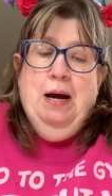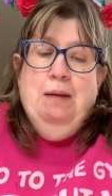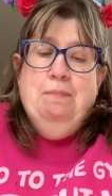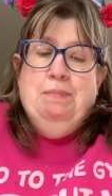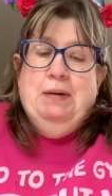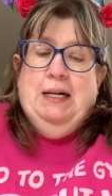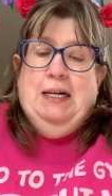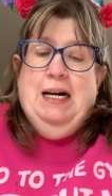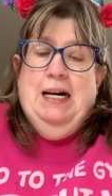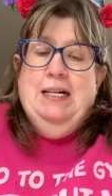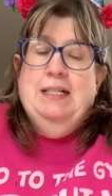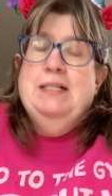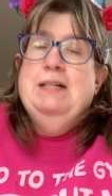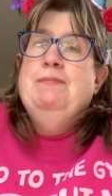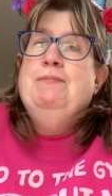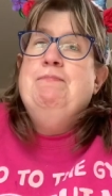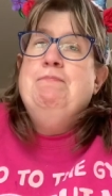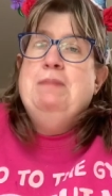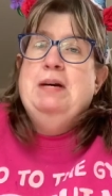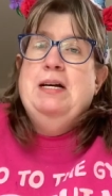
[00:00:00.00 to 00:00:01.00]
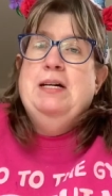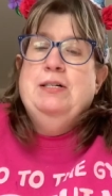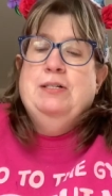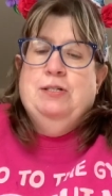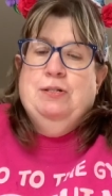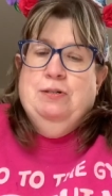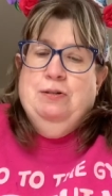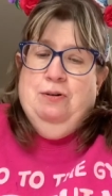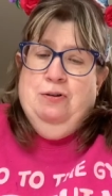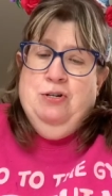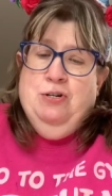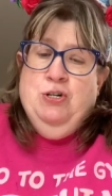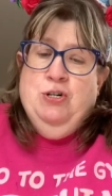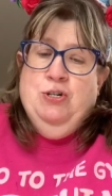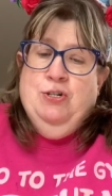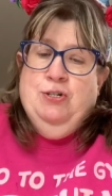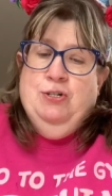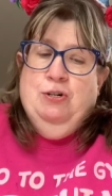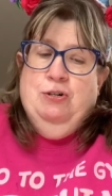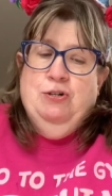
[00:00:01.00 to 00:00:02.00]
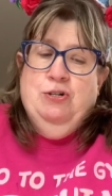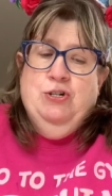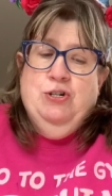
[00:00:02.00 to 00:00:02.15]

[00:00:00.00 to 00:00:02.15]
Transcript: because of meat so so